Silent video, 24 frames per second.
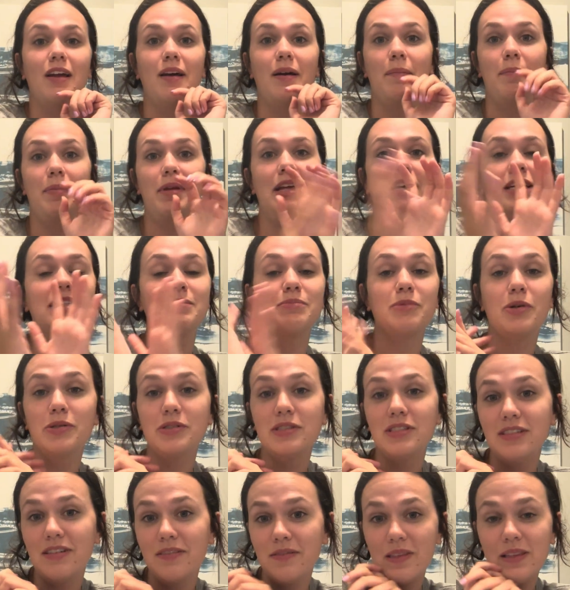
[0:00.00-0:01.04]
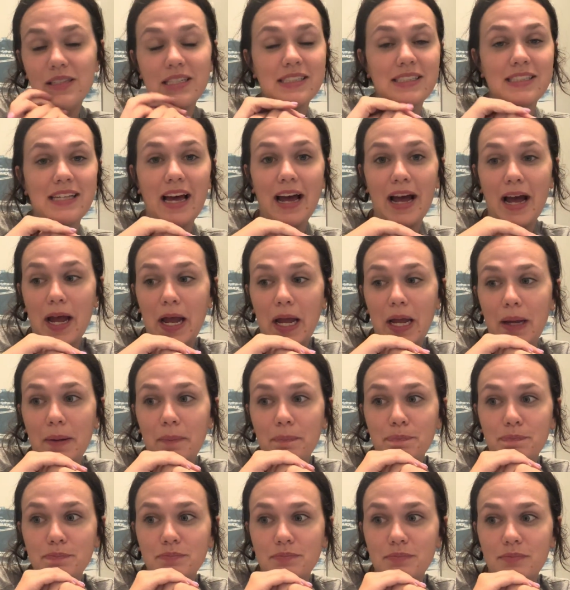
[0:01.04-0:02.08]
because most of the
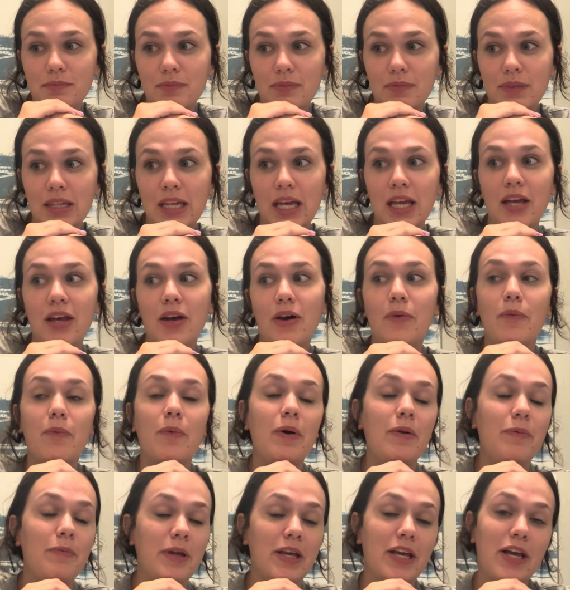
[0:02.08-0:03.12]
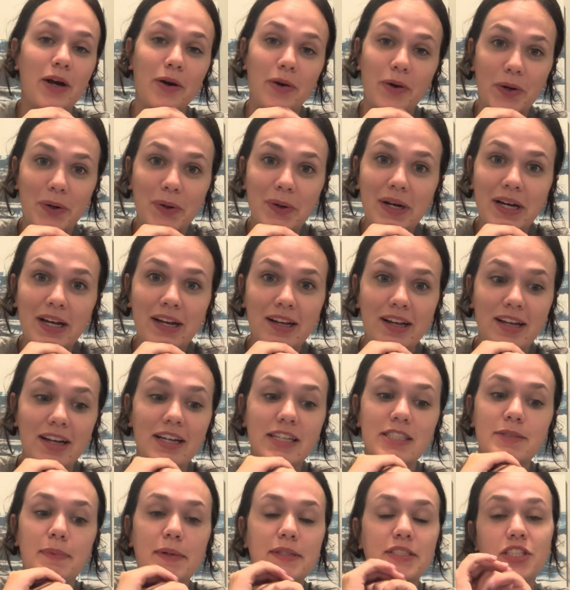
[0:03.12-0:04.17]
time when we go,
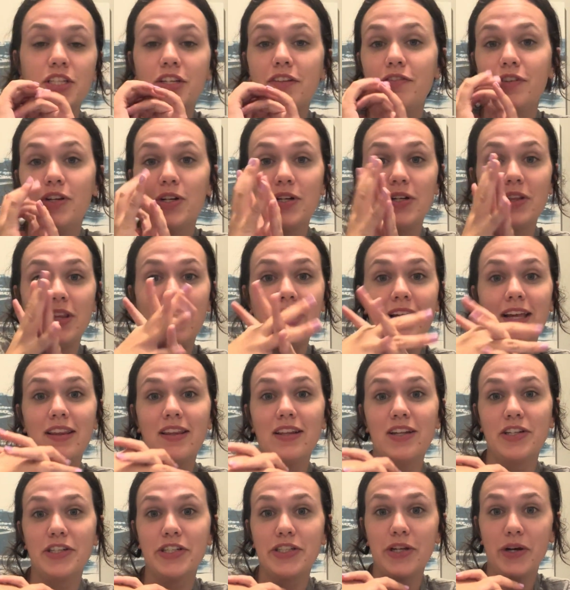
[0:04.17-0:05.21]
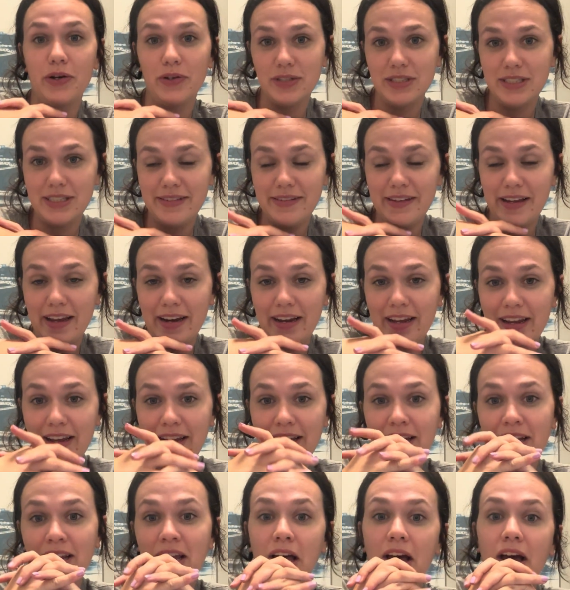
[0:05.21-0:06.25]
especially if you're like in an adult
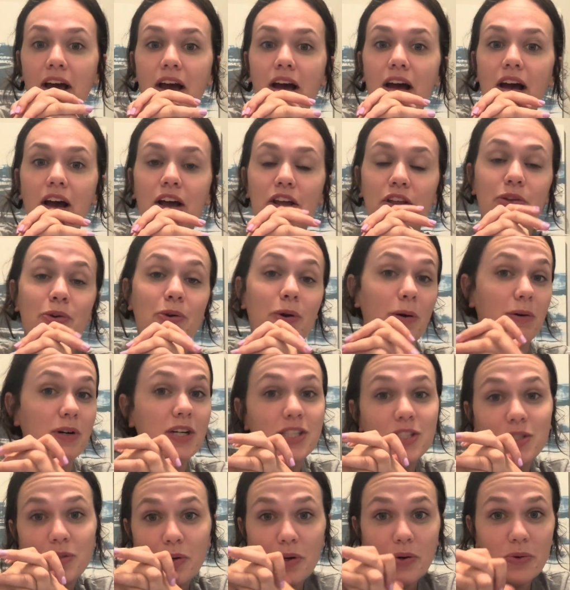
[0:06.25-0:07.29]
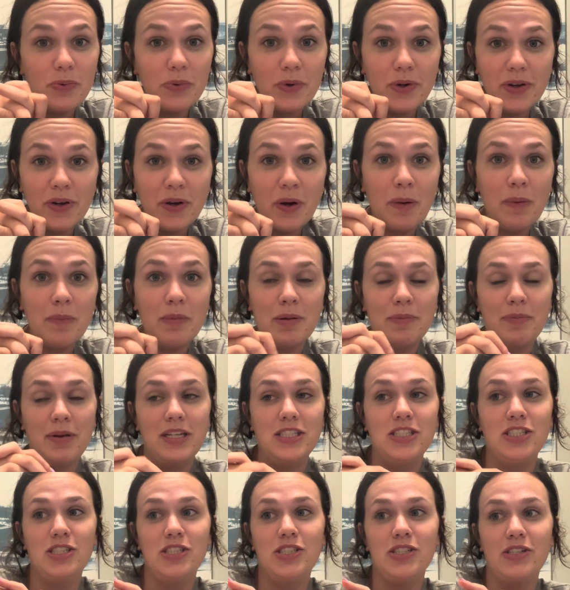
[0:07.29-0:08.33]
setting, you go into a room and
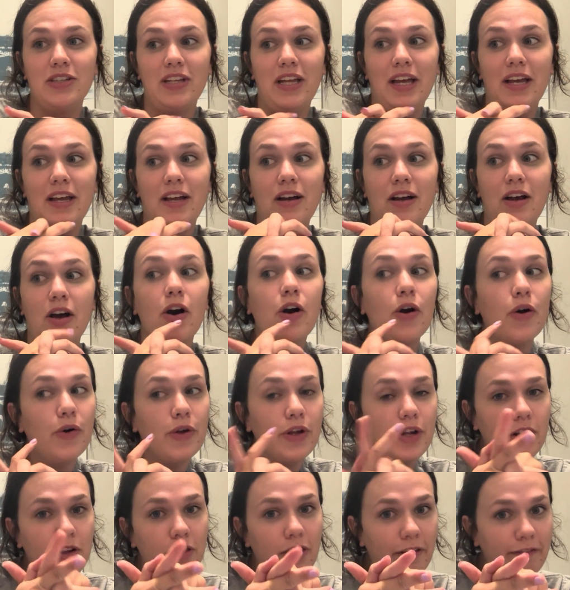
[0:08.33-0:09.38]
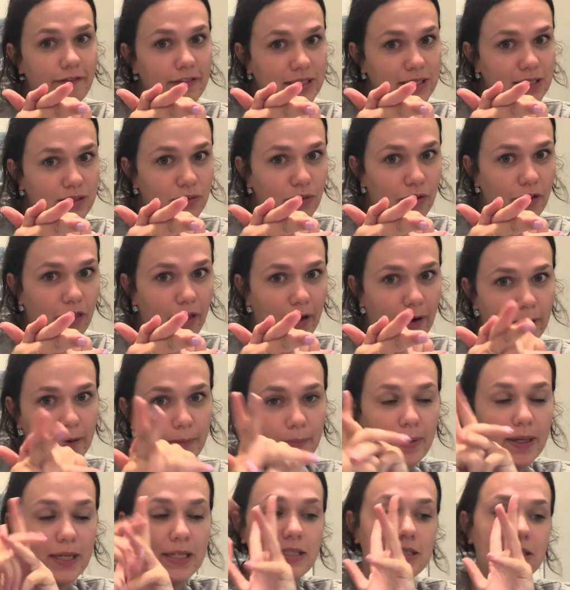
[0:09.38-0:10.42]
patients are like, oh, you're the physical
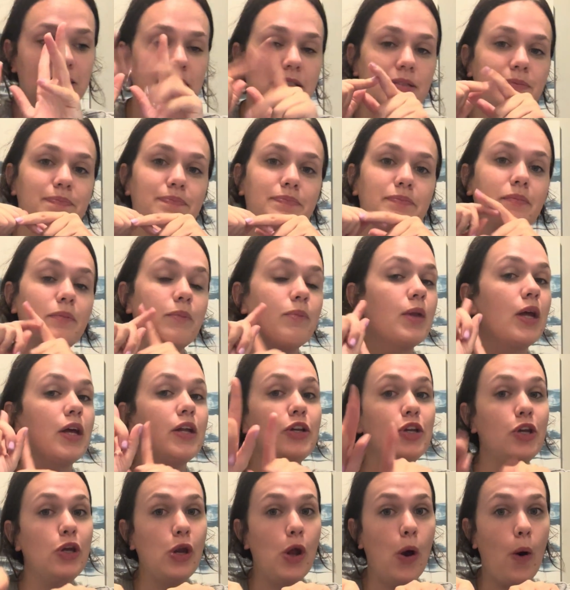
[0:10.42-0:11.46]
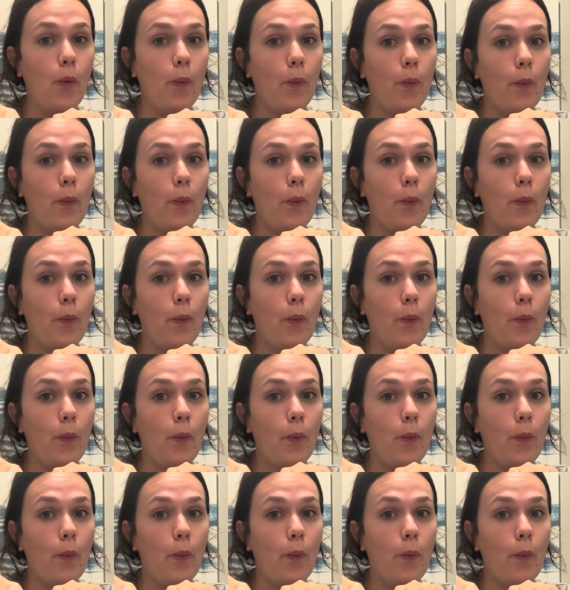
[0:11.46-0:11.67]
therapist. No,